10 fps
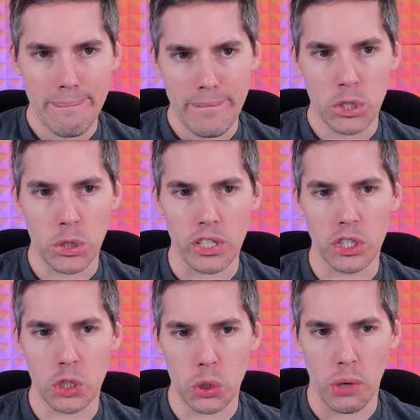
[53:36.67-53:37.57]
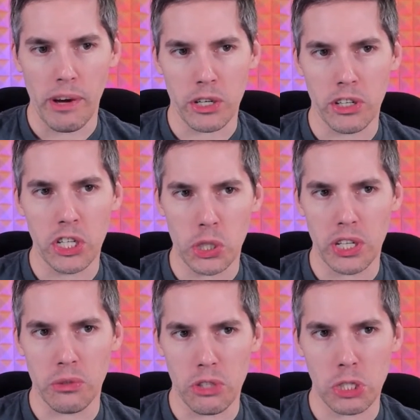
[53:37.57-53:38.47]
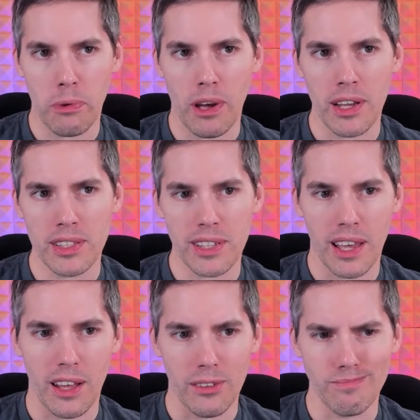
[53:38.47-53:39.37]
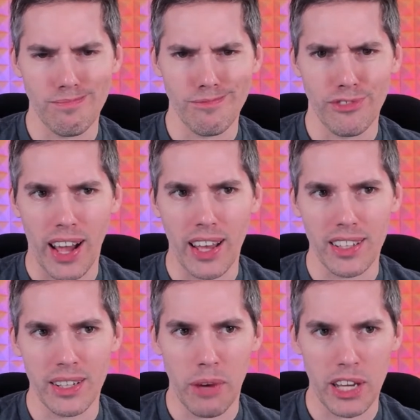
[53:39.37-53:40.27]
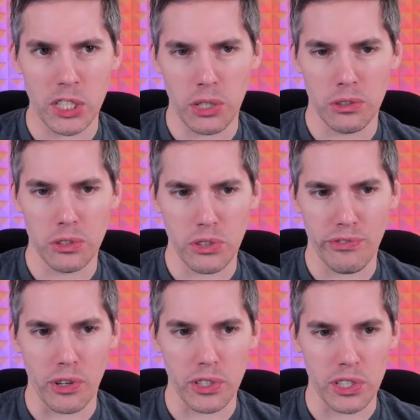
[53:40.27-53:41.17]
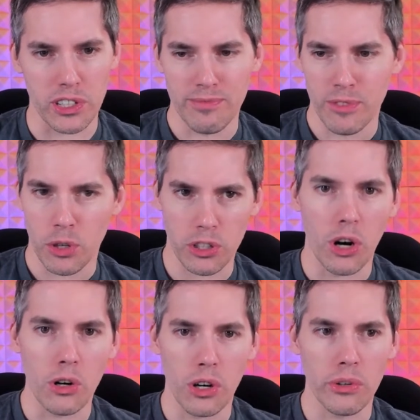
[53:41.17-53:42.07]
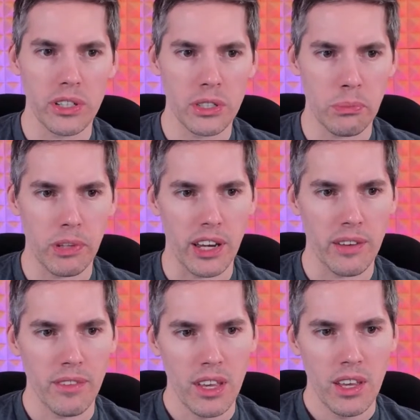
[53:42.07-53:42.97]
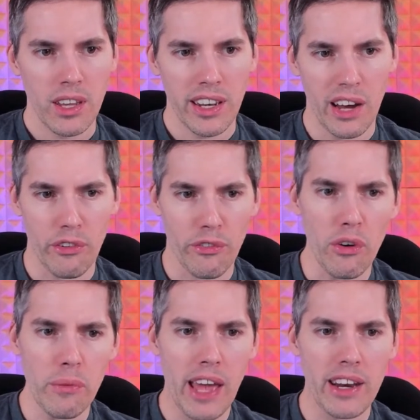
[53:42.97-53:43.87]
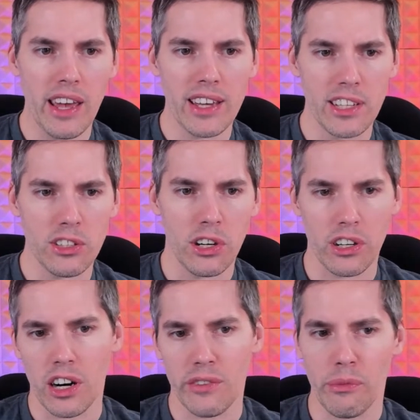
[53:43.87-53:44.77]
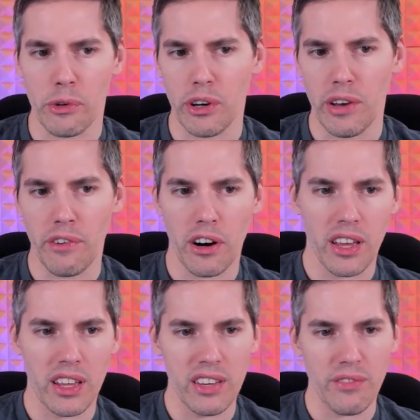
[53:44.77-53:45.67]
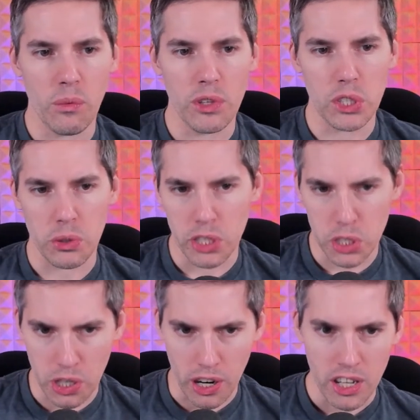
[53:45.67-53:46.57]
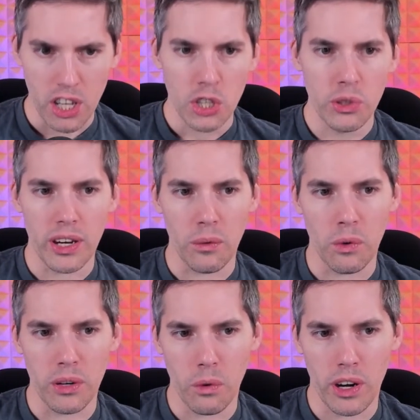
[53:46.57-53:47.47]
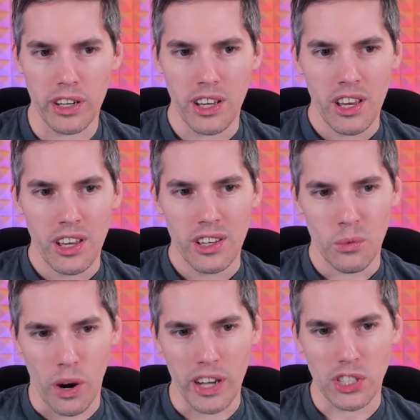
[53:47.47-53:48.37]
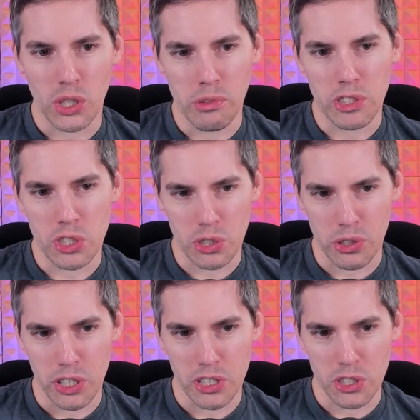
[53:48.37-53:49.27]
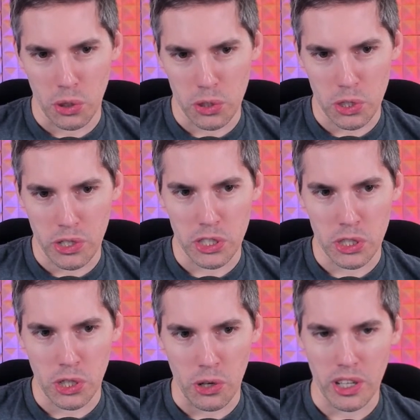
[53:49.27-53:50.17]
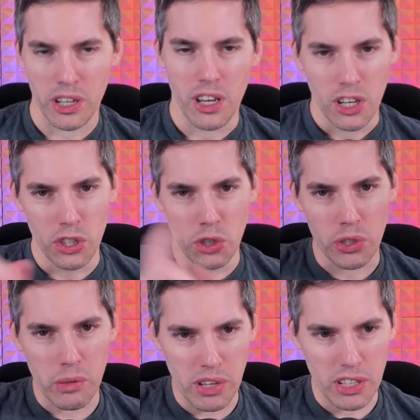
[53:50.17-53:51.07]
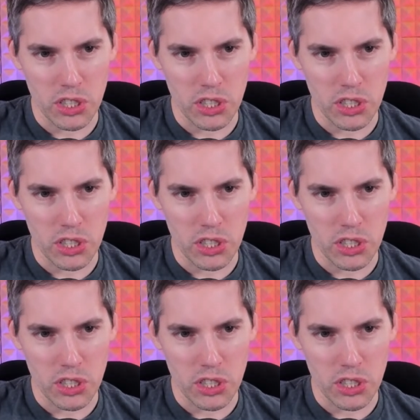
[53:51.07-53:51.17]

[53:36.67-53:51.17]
Try to destroy my creature. In response, I'll violin my General's Enforcer, or Coco it into play. Now, for four mana, exile target card from a graveyard, and if it was a creature card, you get a one one white human cre soldier creature token. You can be a...